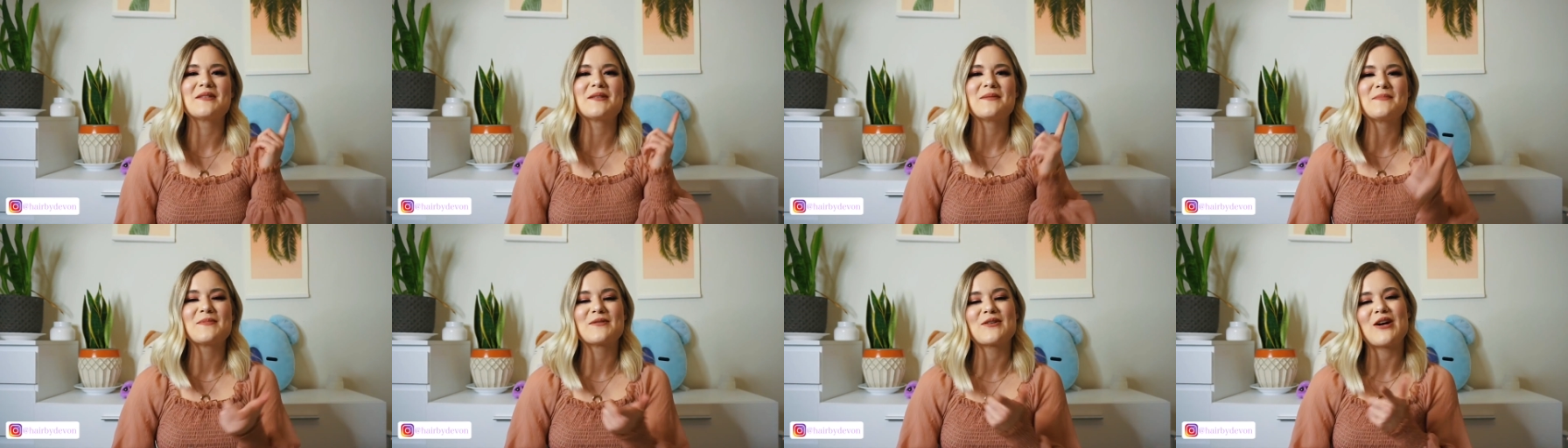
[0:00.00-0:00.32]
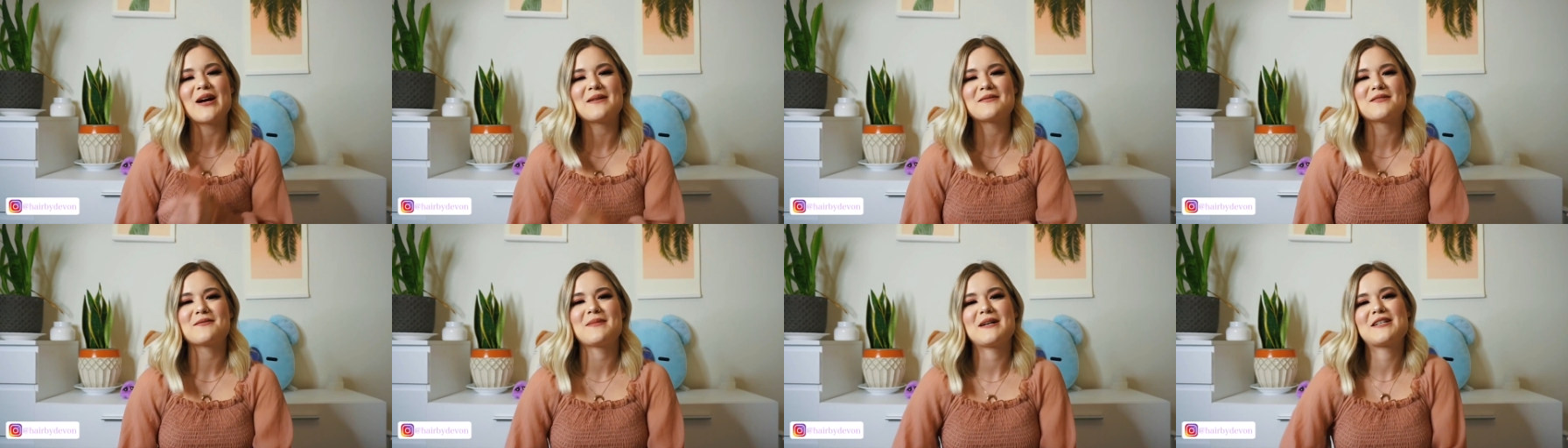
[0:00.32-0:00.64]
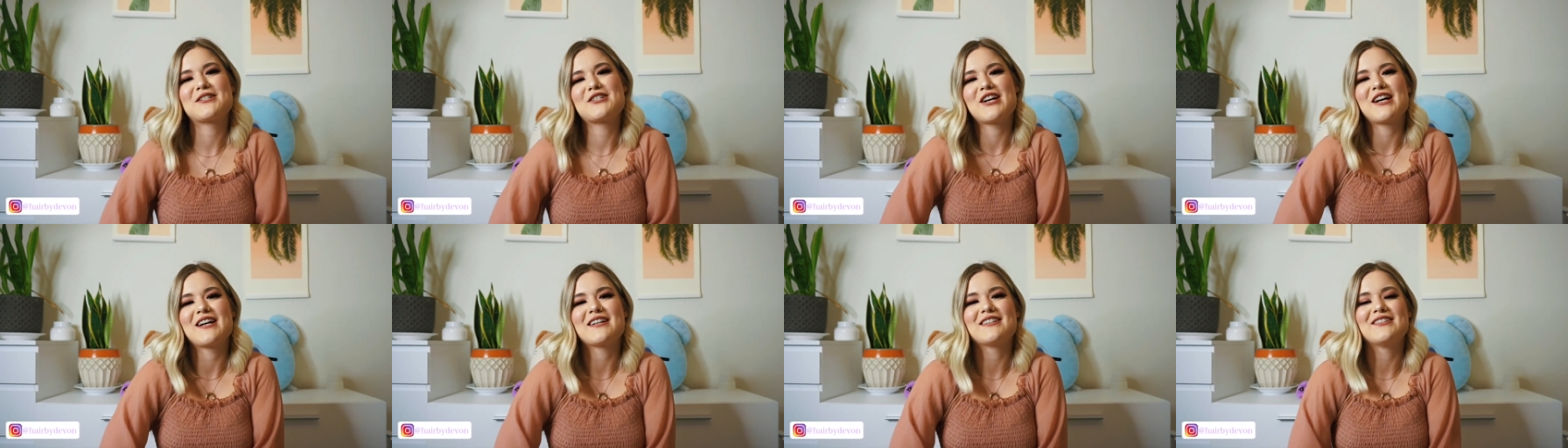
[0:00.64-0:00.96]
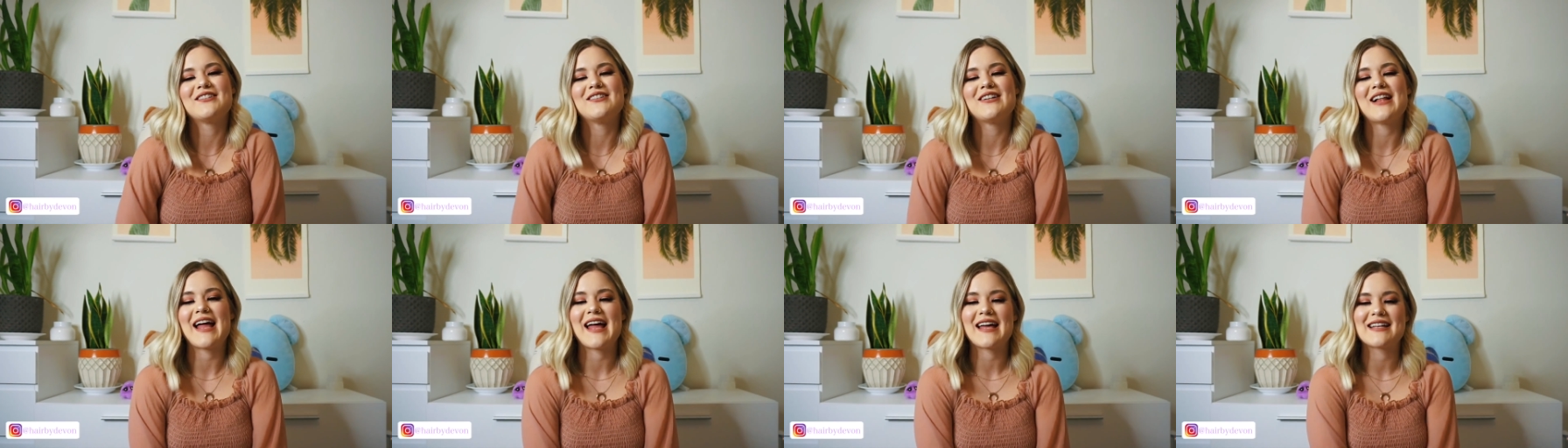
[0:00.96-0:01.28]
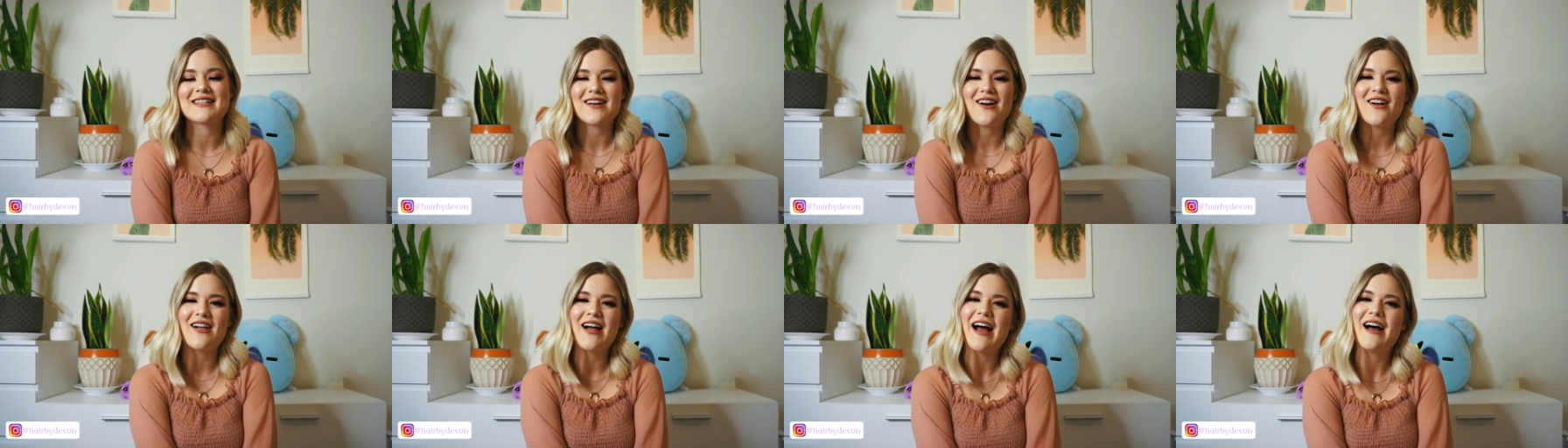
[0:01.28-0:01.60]
subscribe to my channel,
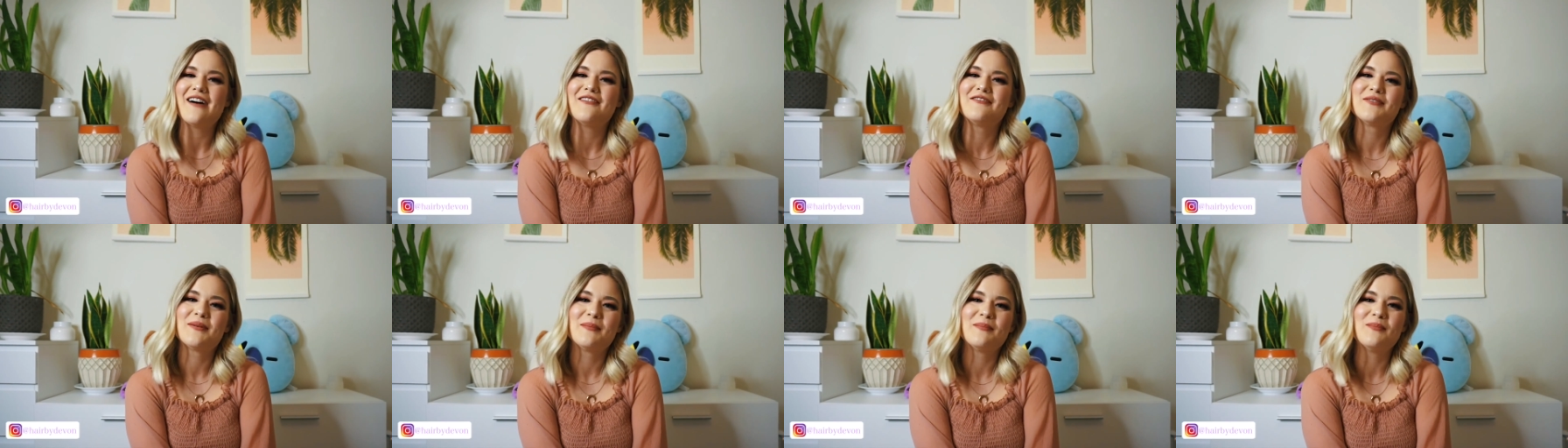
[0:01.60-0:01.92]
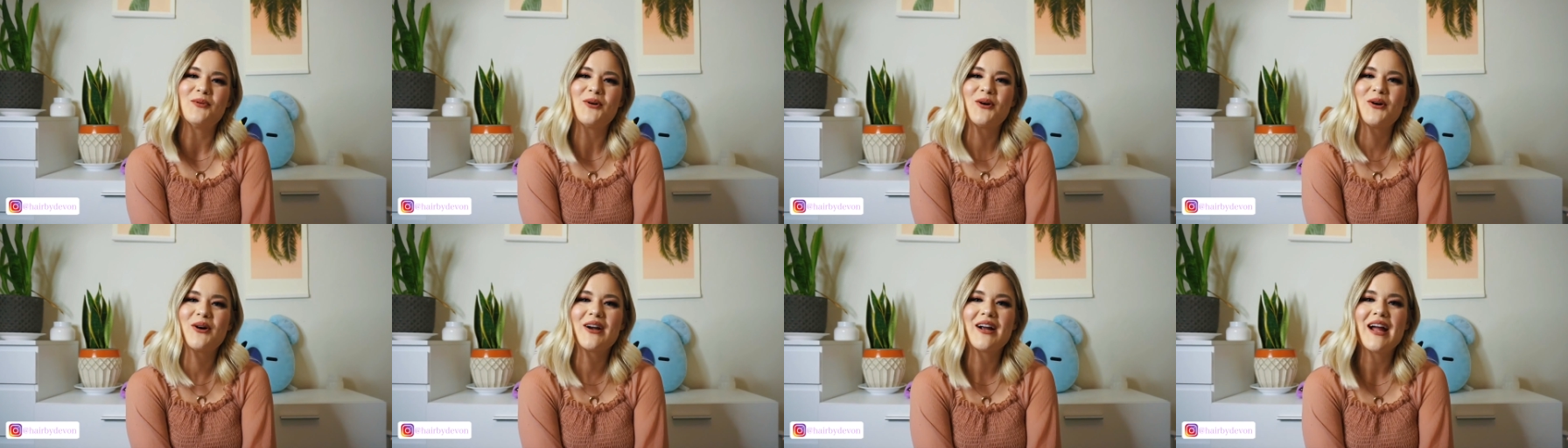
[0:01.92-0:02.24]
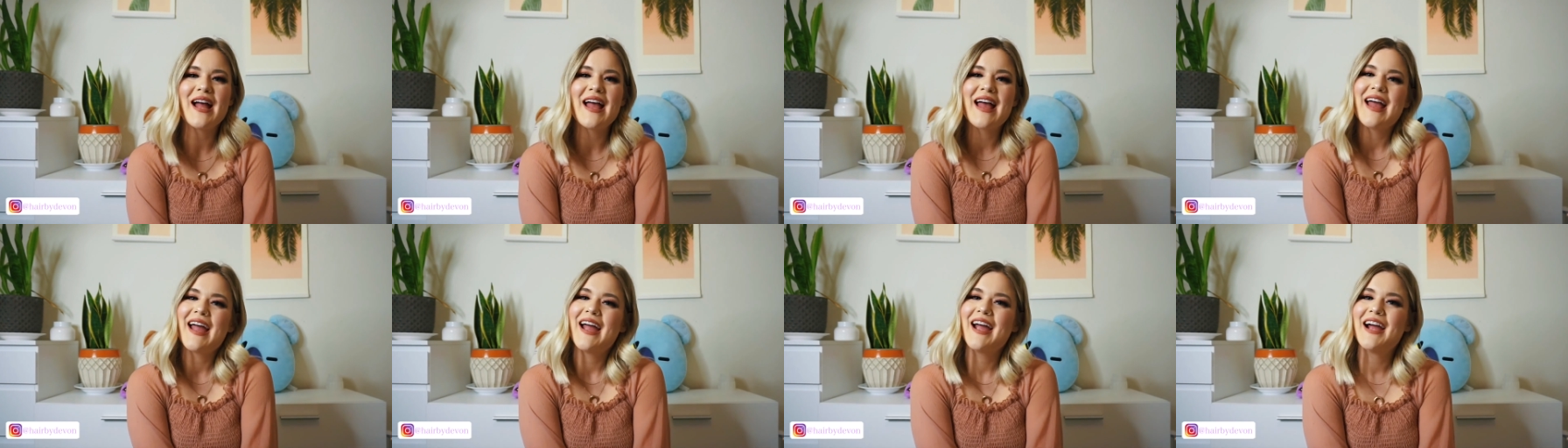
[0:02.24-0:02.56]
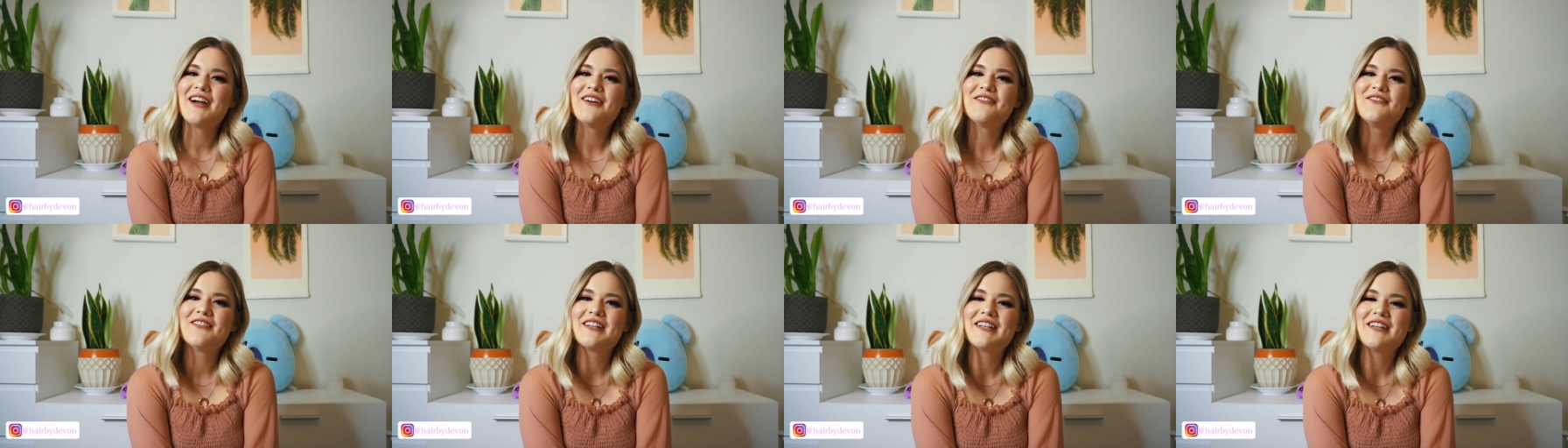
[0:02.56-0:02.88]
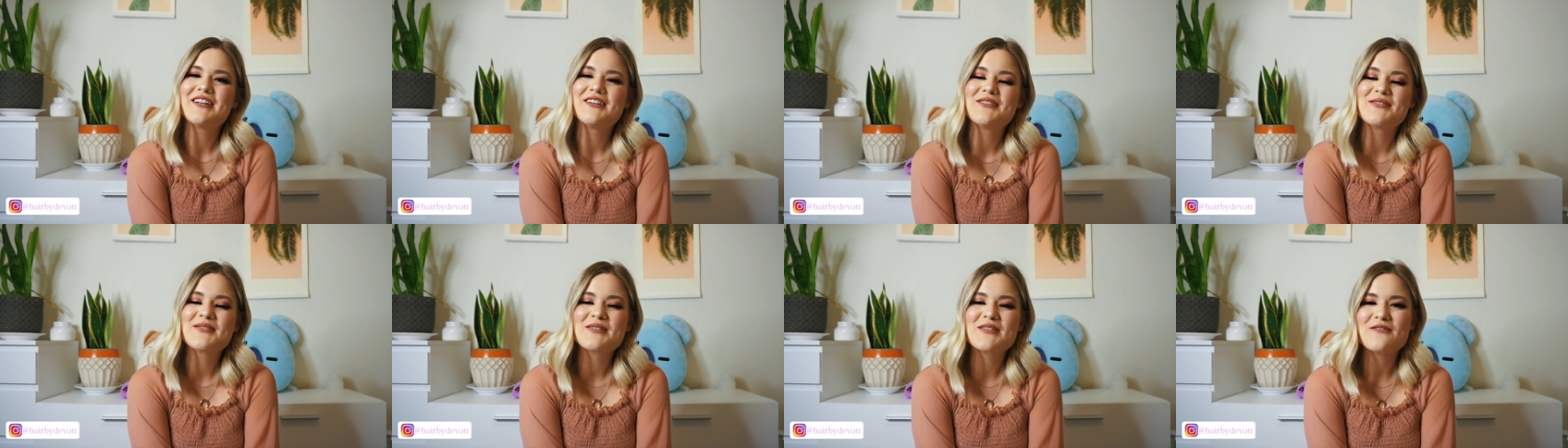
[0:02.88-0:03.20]
and I'll have more hair
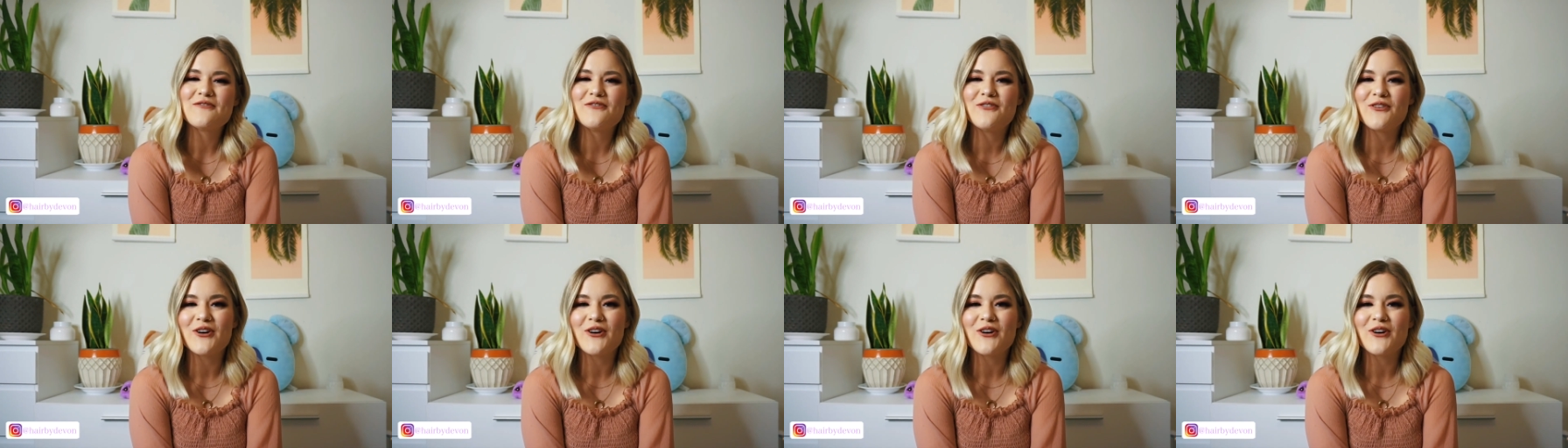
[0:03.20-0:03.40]
videos